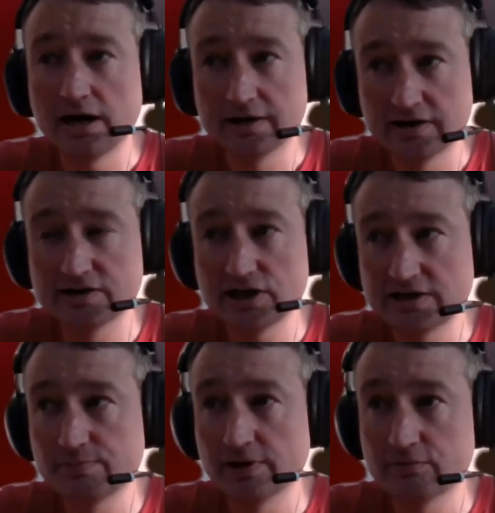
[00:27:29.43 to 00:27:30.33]
I think
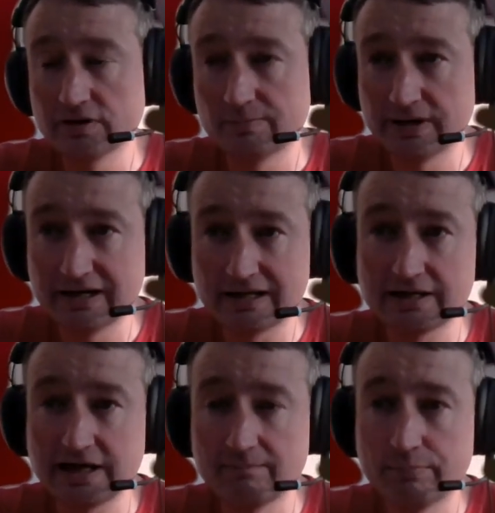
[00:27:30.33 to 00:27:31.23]
Shelley's point around the
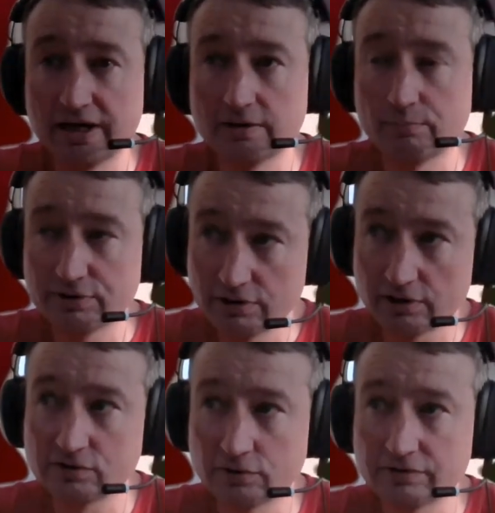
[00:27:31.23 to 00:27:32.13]
political campaigning, but
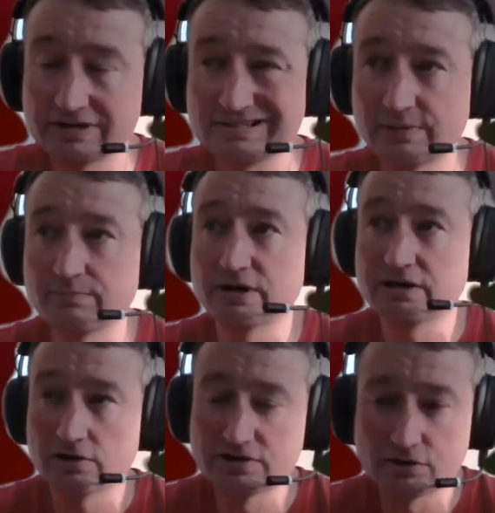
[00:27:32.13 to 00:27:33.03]
not to underestimate,
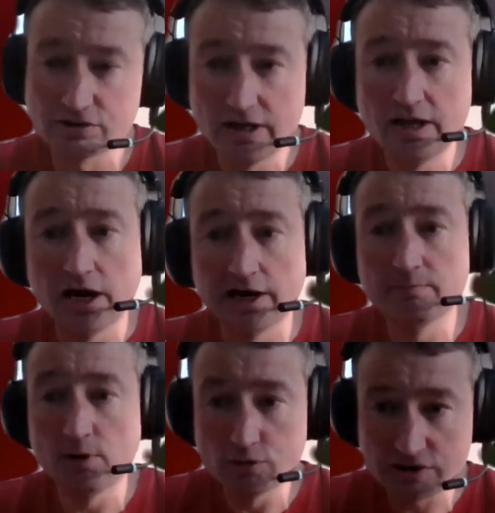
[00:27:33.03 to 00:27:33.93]
because there's an
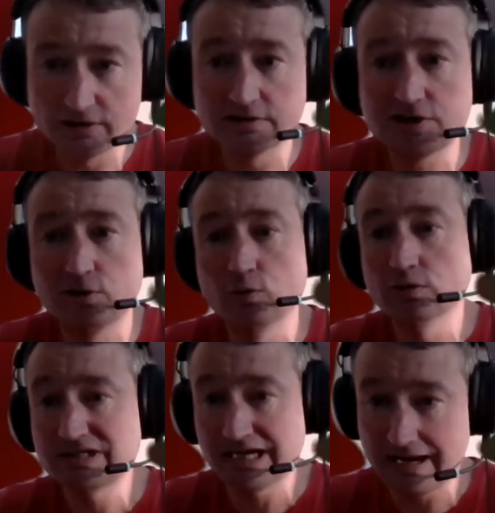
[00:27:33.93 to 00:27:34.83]
emotional
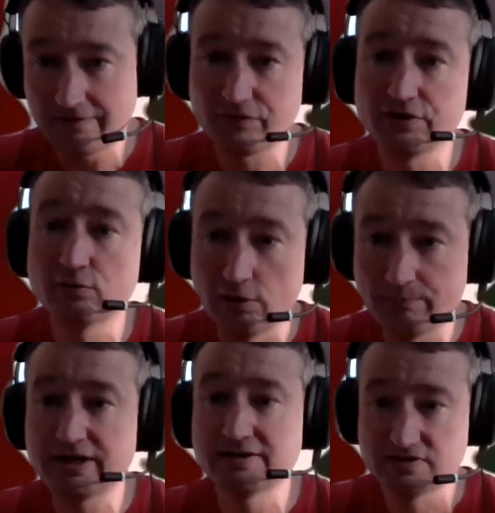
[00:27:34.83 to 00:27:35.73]
toll to have to go
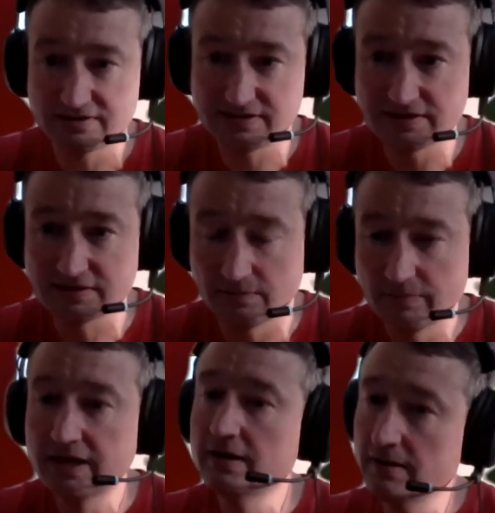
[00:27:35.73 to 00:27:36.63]
up against a
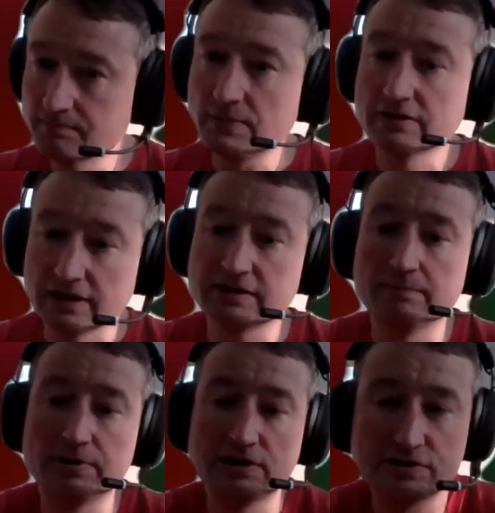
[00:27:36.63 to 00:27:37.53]
system,
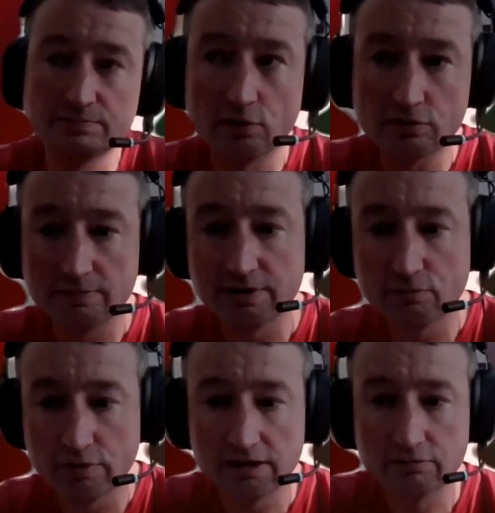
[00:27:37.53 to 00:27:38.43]
that peer support can be
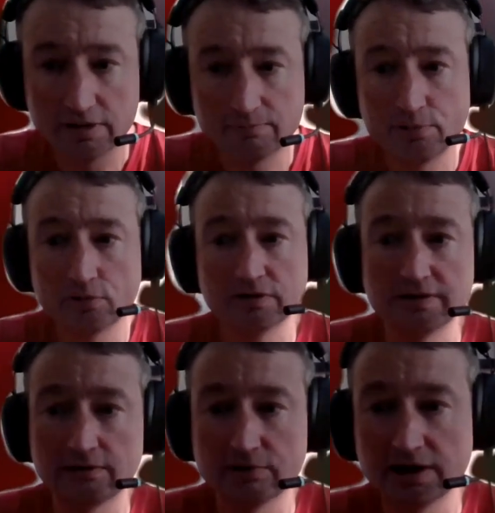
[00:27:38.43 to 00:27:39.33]
really, really important in
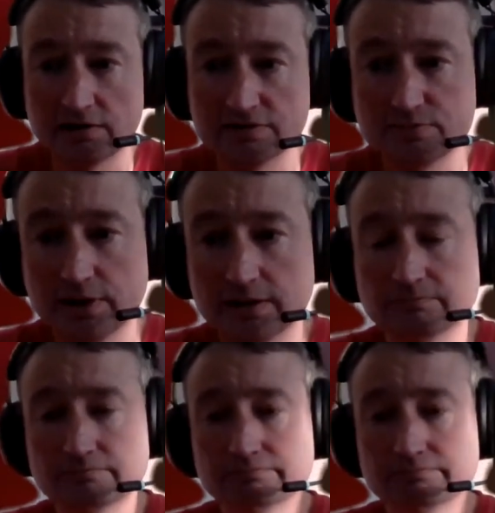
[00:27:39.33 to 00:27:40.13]
that regard as well.